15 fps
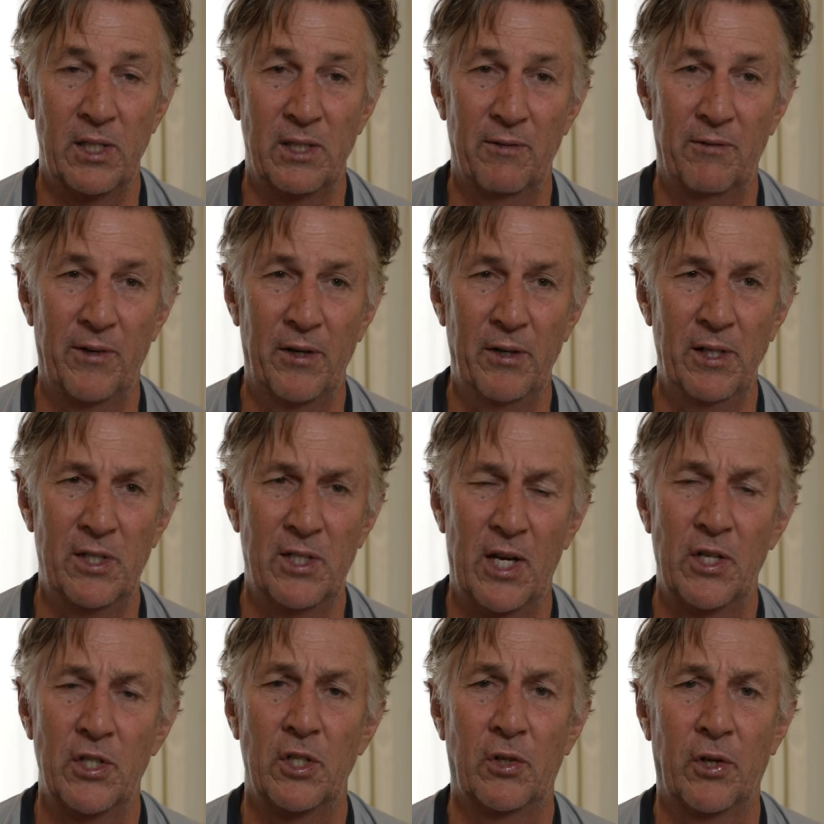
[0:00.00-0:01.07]
he's a very
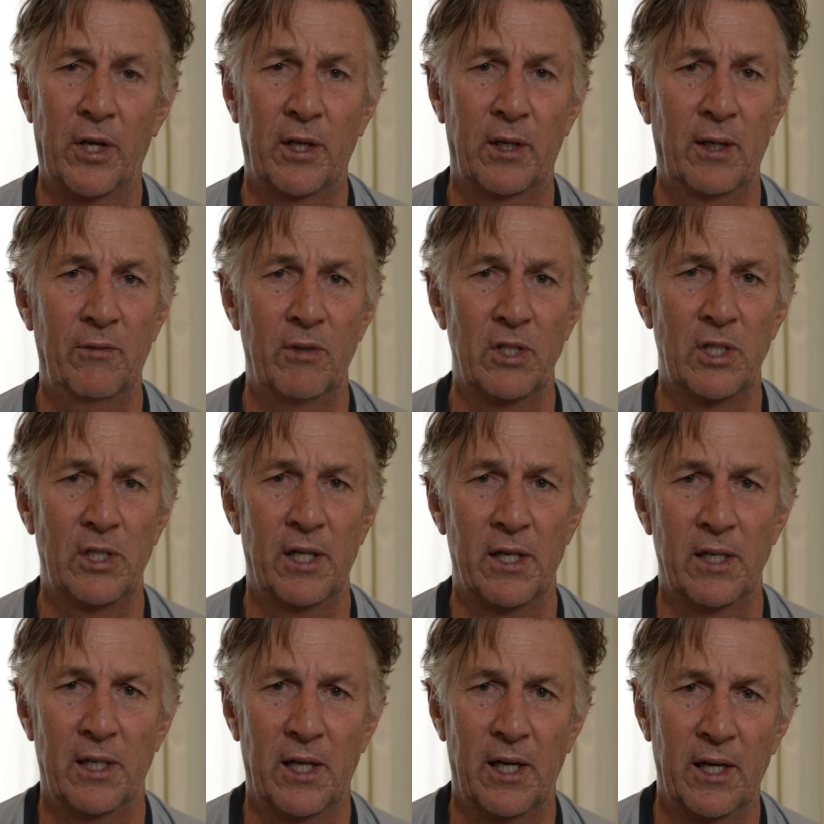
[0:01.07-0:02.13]
intelligent cricketer, even as a
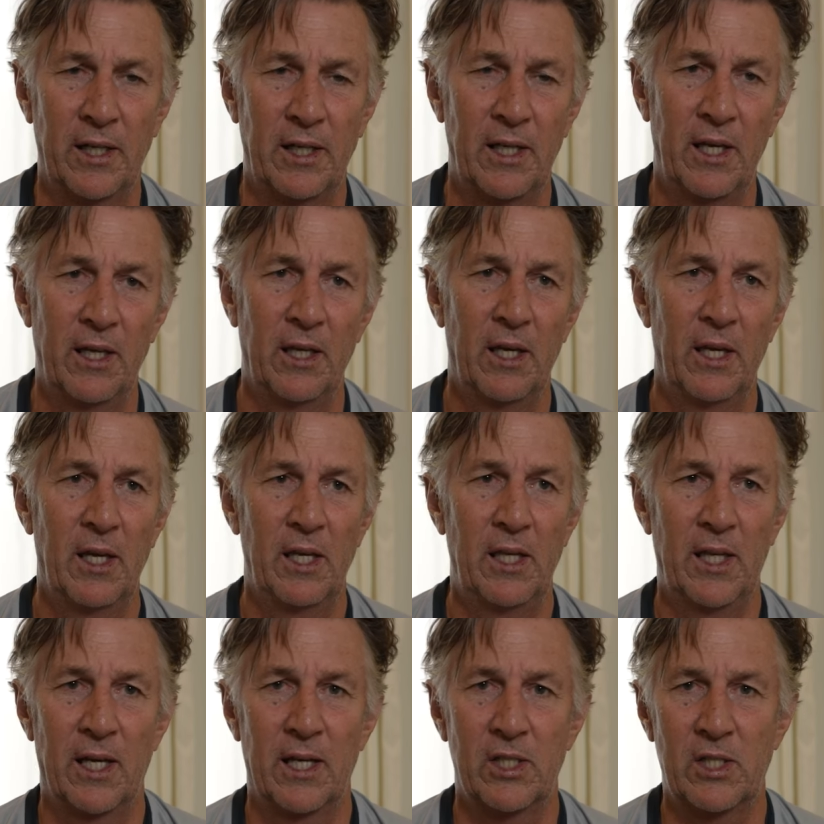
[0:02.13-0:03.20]
young guy.
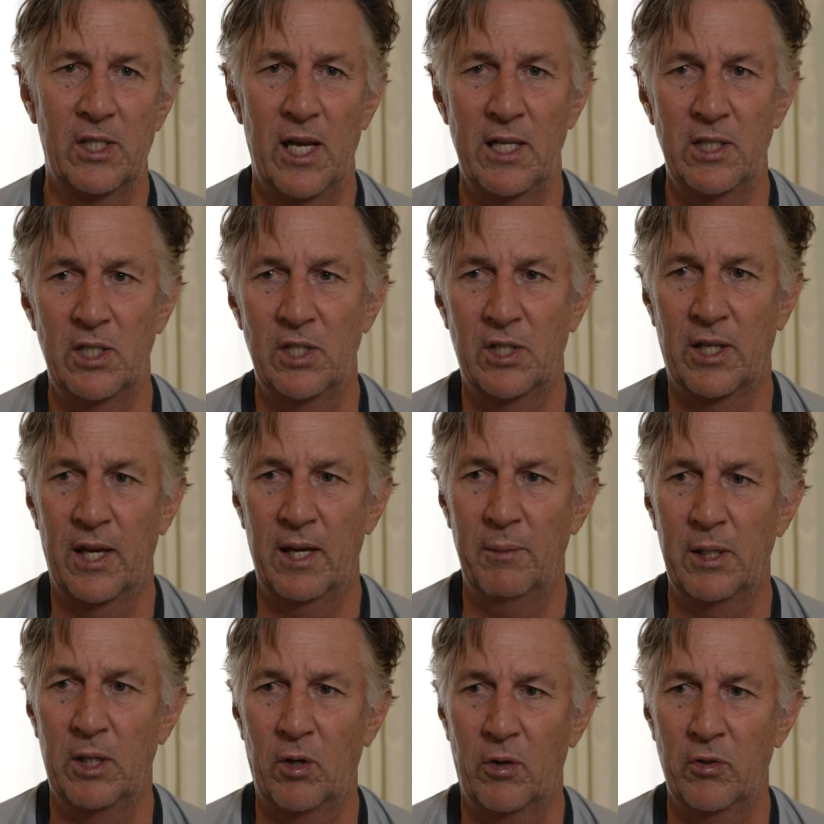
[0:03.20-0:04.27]
He understands his game
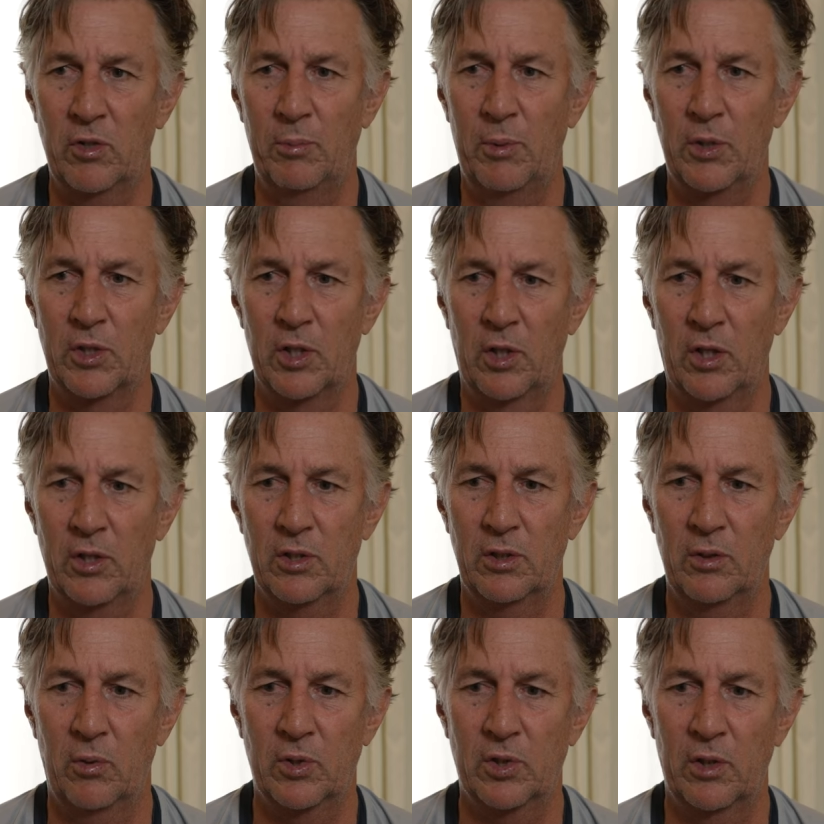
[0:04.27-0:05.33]
and he contributes a lot
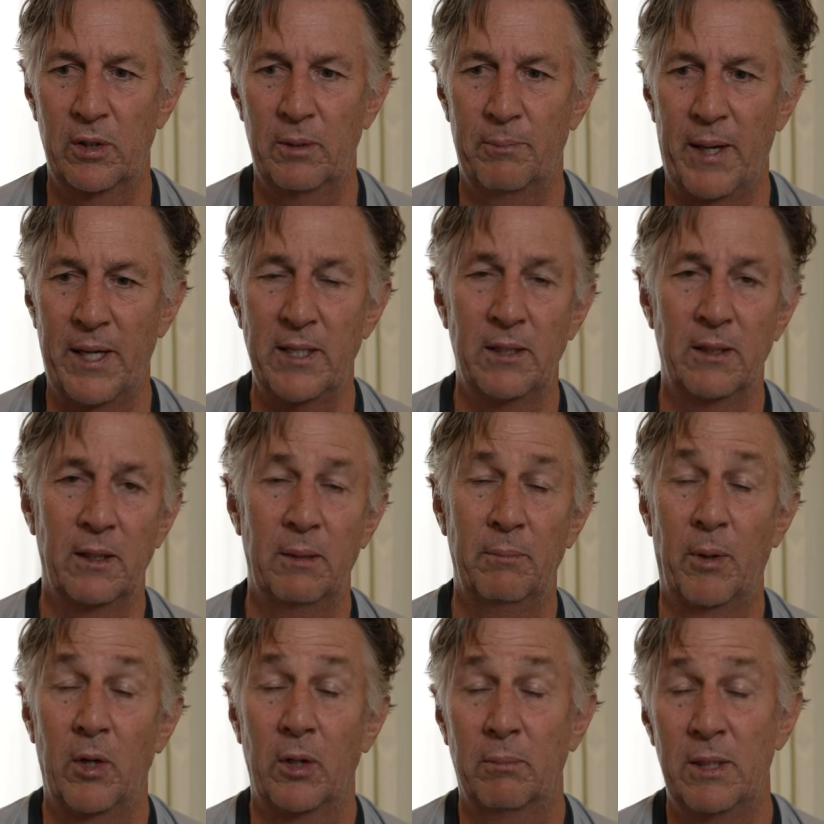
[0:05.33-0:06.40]
also in batting, in
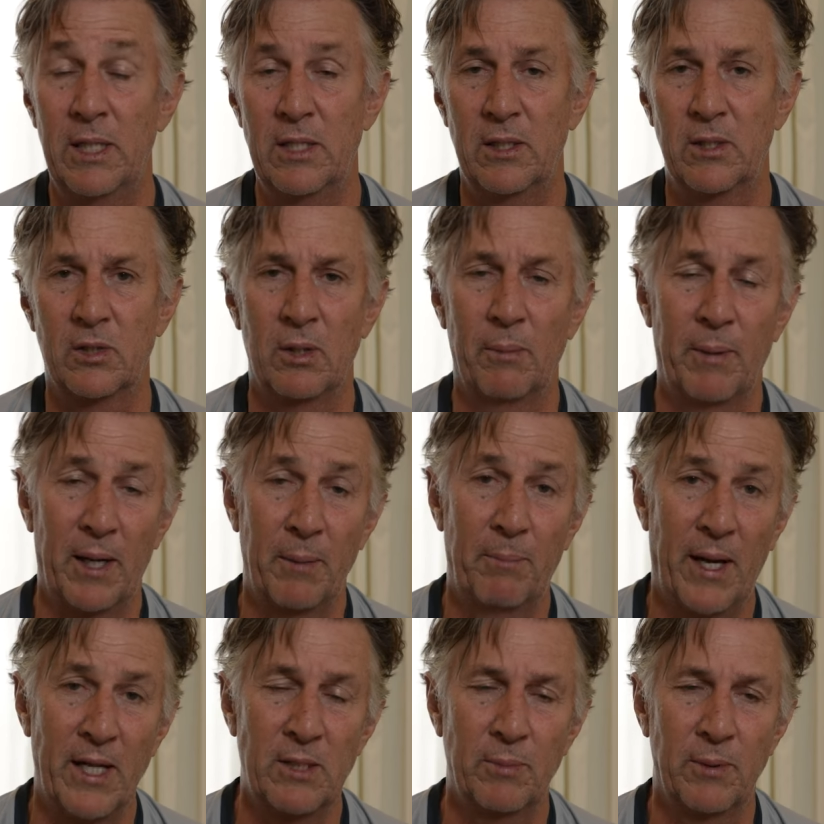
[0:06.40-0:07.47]
bowling meetings about
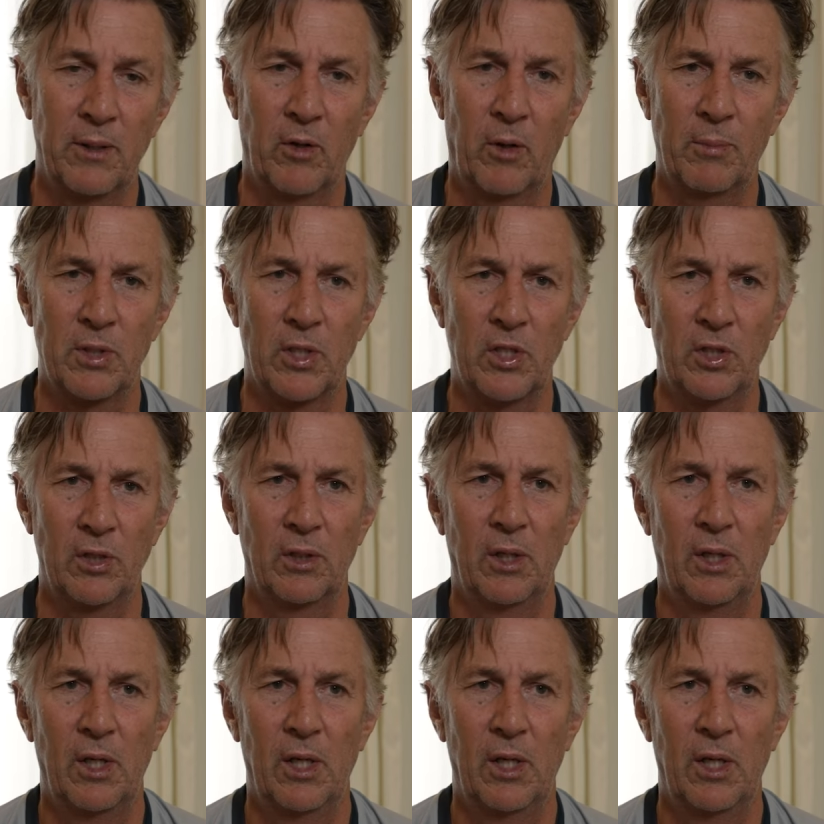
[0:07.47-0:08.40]
batsmen and opposition.